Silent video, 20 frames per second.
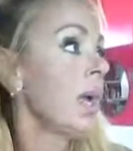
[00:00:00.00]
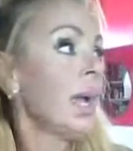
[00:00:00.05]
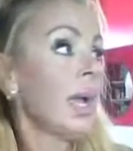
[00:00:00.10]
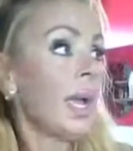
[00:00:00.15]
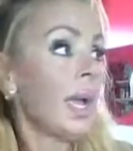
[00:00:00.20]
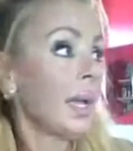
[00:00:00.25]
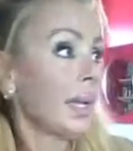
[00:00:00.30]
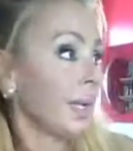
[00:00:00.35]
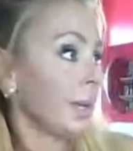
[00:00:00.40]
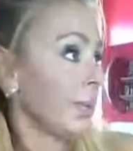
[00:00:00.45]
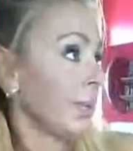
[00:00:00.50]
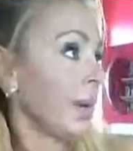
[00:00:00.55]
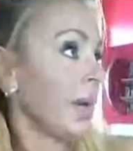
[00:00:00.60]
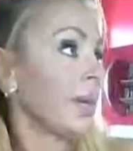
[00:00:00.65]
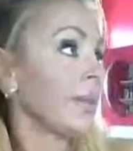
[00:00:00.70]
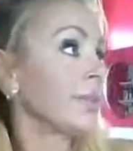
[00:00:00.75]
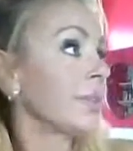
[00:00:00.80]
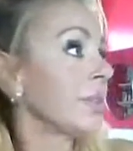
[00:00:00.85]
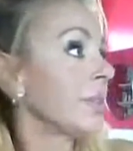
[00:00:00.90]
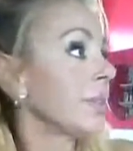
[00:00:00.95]

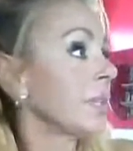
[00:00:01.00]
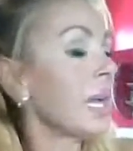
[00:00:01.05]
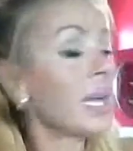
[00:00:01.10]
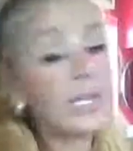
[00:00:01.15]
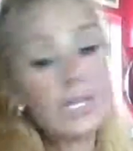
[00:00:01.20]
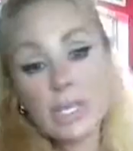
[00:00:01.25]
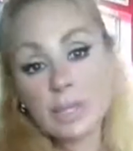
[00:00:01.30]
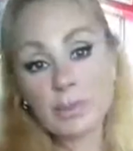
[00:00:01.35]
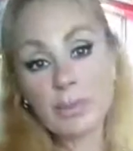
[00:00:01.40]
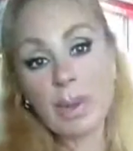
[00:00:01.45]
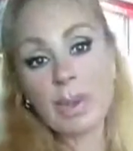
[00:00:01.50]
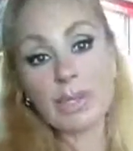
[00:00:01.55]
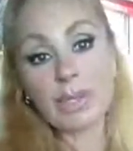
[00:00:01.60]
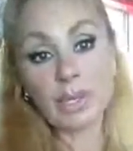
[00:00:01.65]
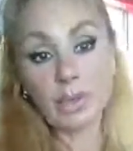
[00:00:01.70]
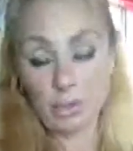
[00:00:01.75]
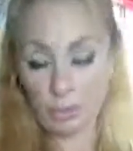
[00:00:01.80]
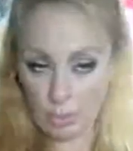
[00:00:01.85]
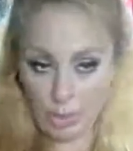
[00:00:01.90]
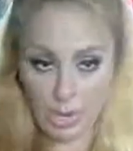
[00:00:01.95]
Anyway, that is my
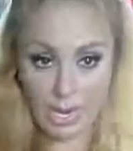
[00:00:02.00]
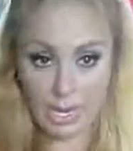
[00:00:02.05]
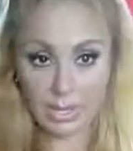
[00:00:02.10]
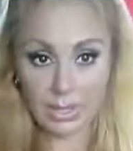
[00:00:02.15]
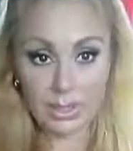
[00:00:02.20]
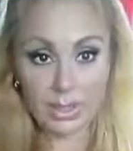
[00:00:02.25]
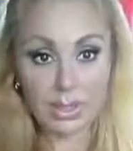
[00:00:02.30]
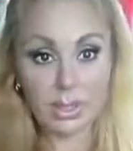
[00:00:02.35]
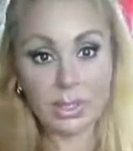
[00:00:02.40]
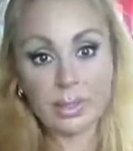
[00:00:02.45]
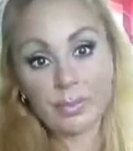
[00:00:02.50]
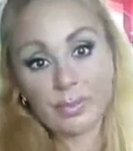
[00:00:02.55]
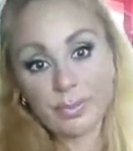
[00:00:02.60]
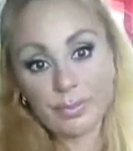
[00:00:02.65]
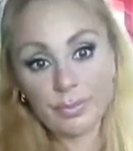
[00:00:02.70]
little rant.